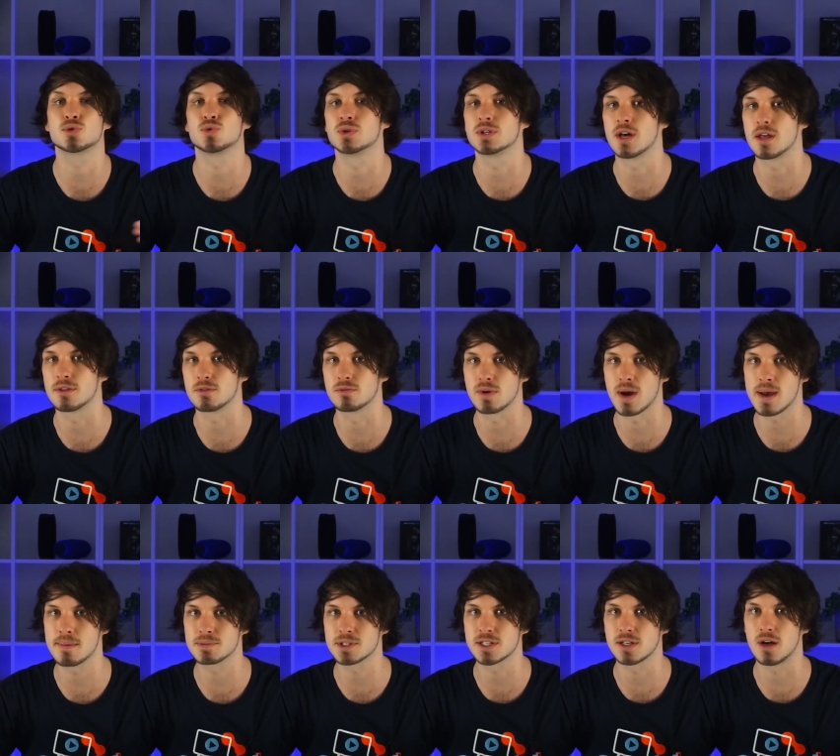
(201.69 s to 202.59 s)
to another
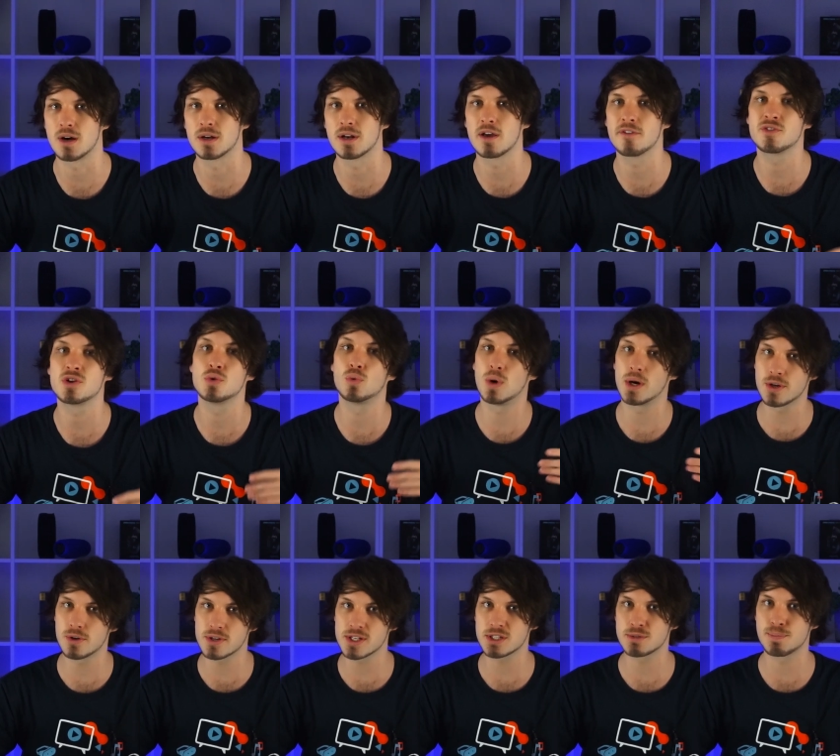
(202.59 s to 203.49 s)
RAM slot if you
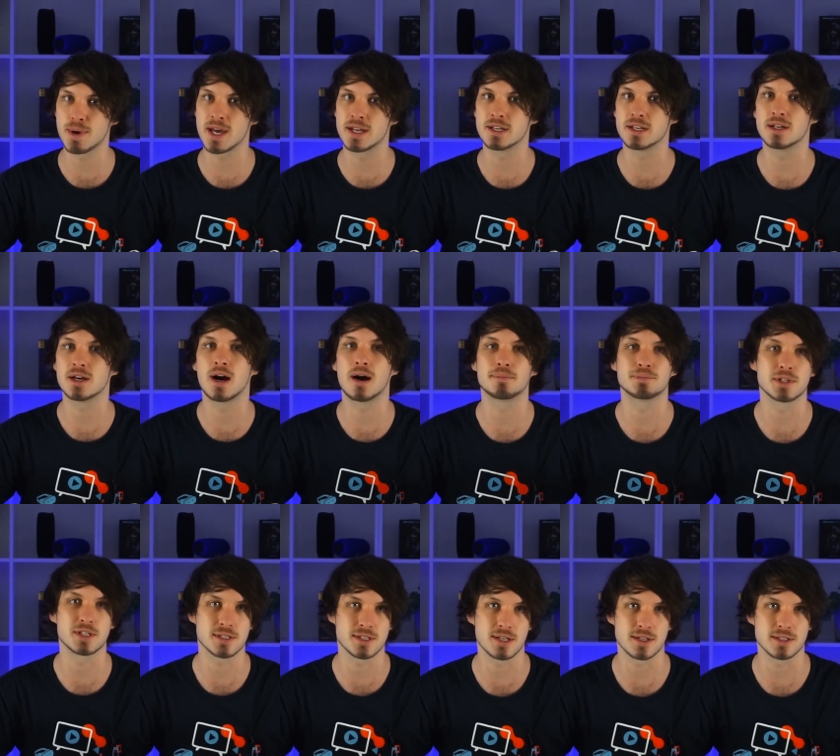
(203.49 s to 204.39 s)
want to expand it up
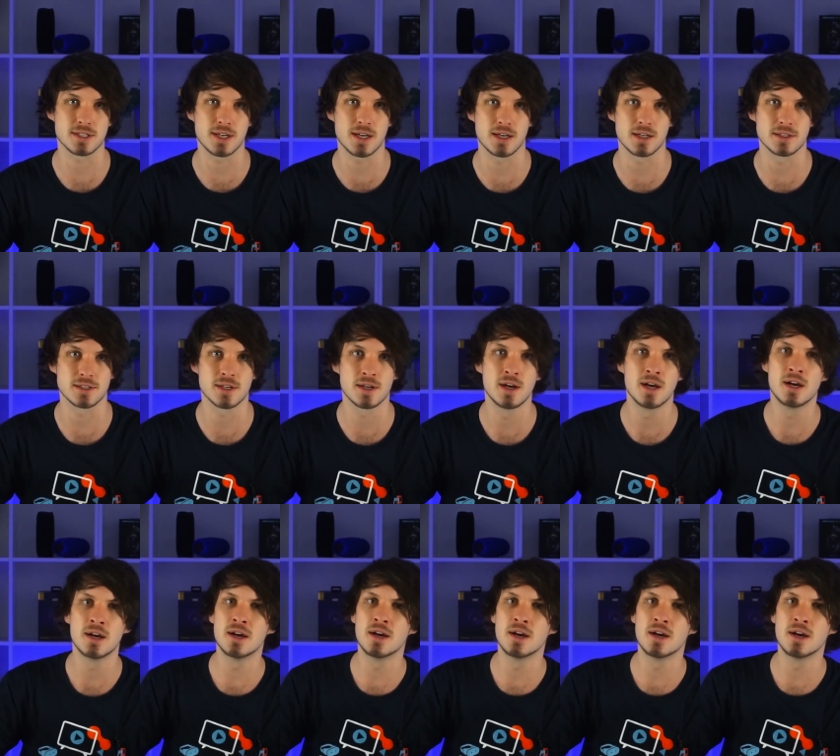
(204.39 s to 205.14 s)
to 6 gigs.